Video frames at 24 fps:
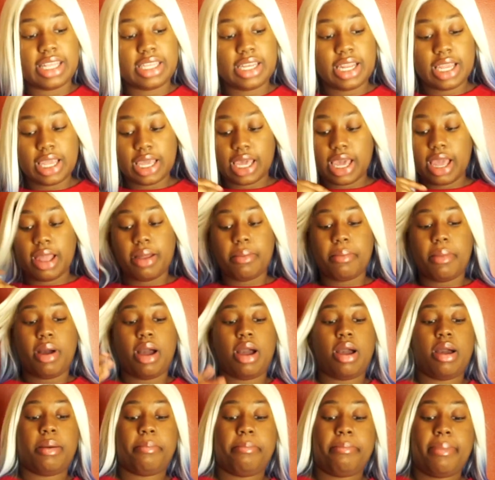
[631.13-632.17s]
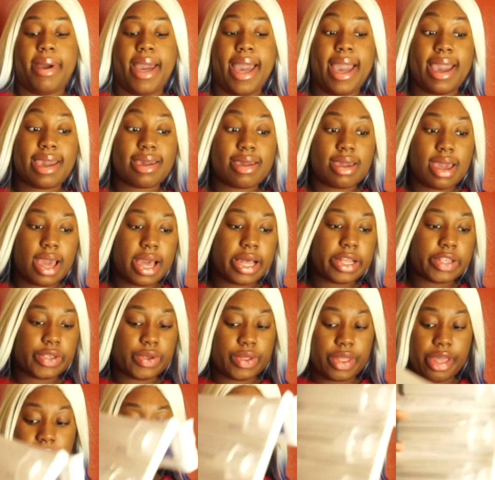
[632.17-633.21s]
didn't get my bag yet, so
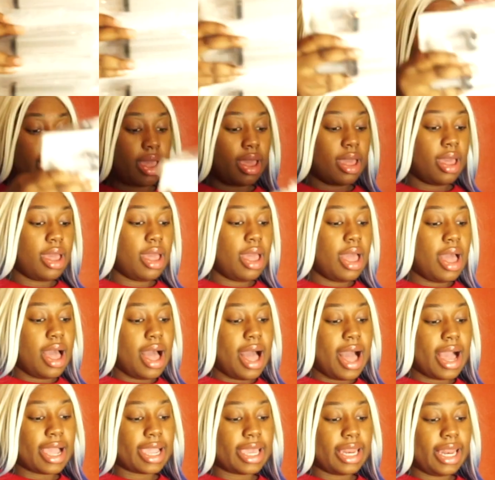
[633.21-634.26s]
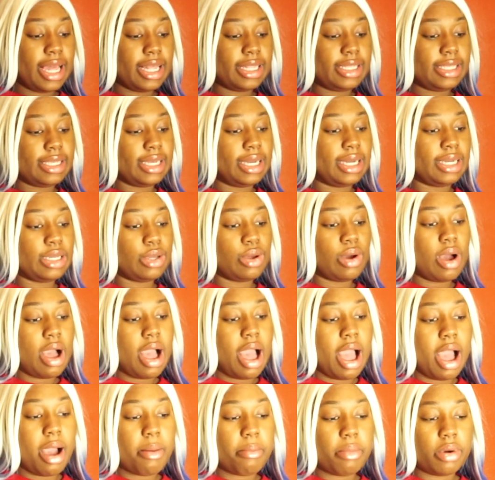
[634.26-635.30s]
that's why I cannot tell you
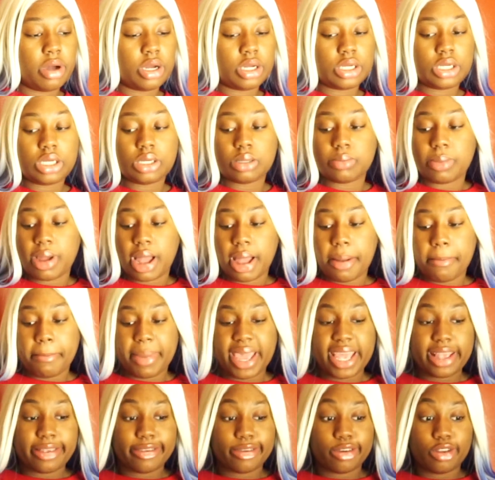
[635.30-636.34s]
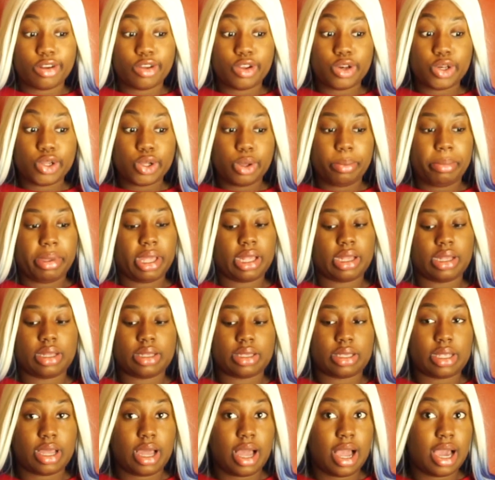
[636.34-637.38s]
how much my bag is gonna look because
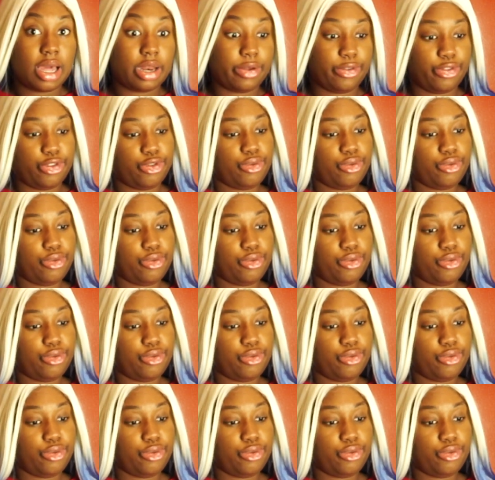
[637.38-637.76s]
I don't